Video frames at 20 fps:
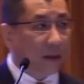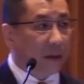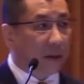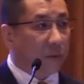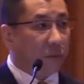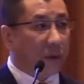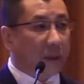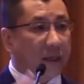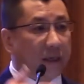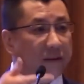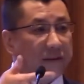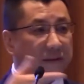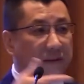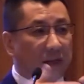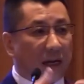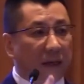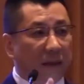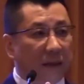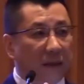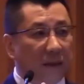we can
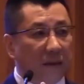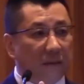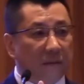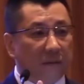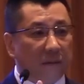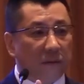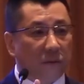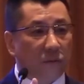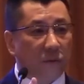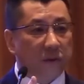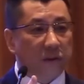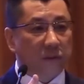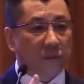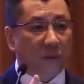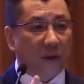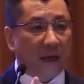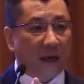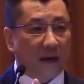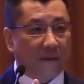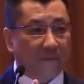slide in. Once
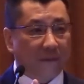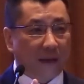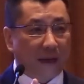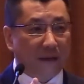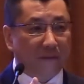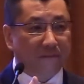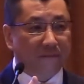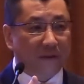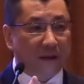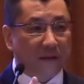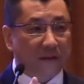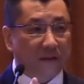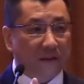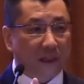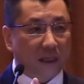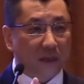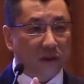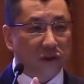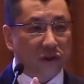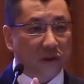we have end face
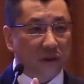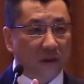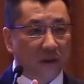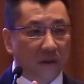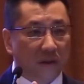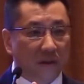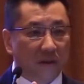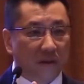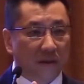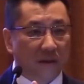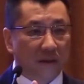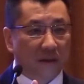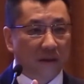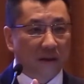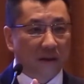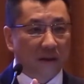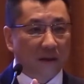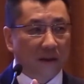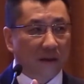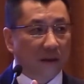touched,
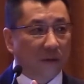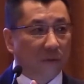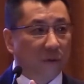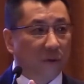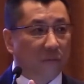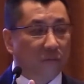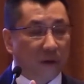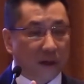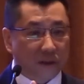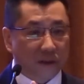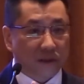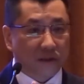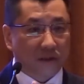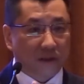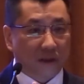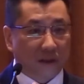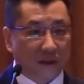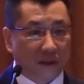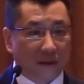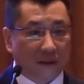we
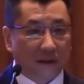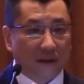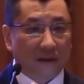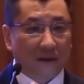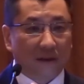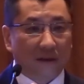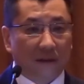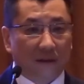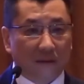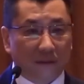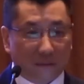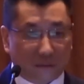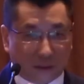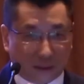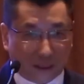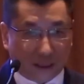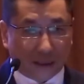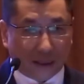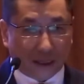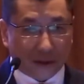register the
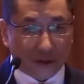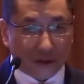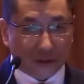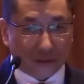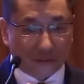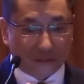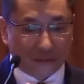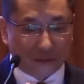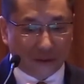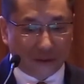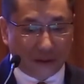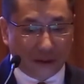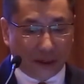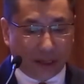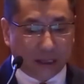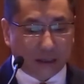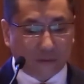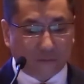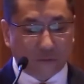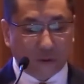connection.
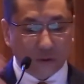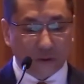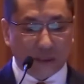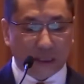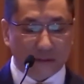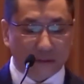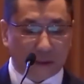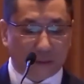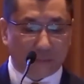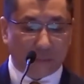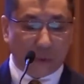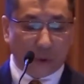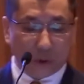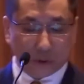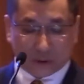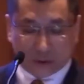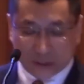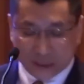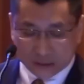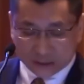And of course, there's
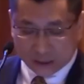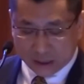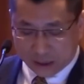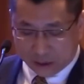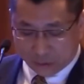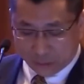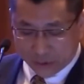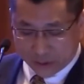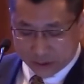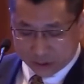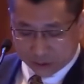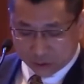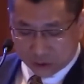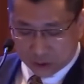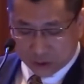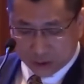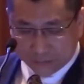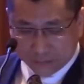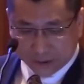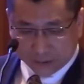more detail we can
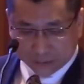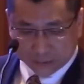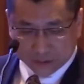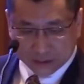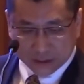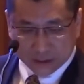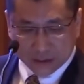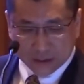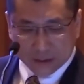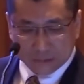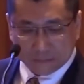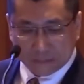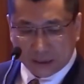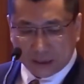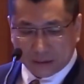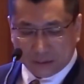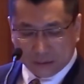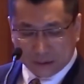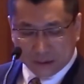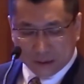talk about it.
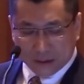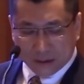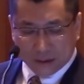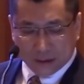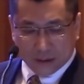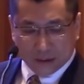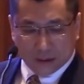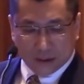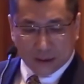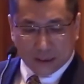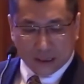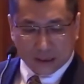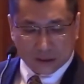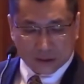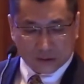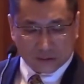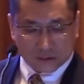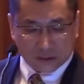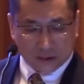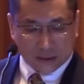But I
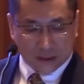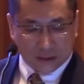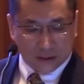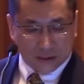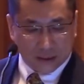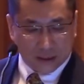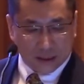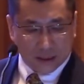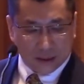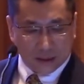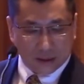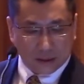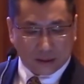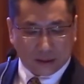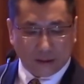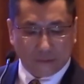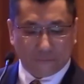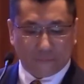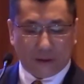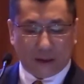just
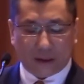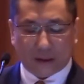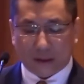give a